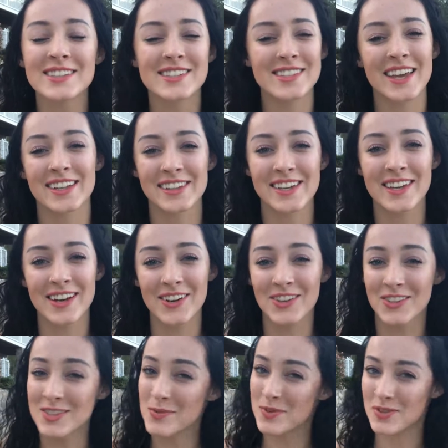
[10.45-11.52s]
It's Kelly
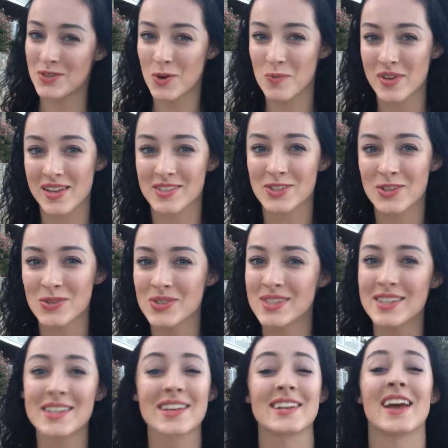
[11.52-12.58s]
Carroll. Some of you know me as
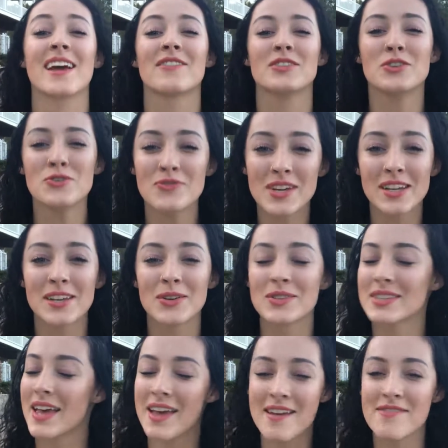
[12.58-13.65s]
Koozie, and I have new
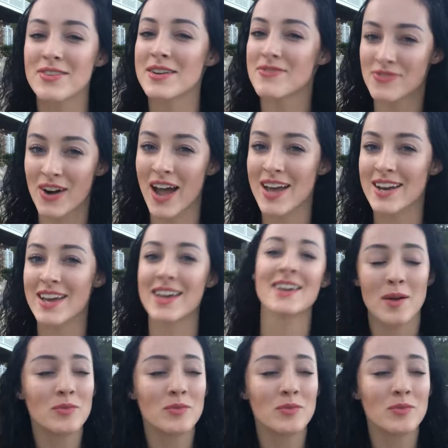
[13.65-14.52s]
videos every Friday.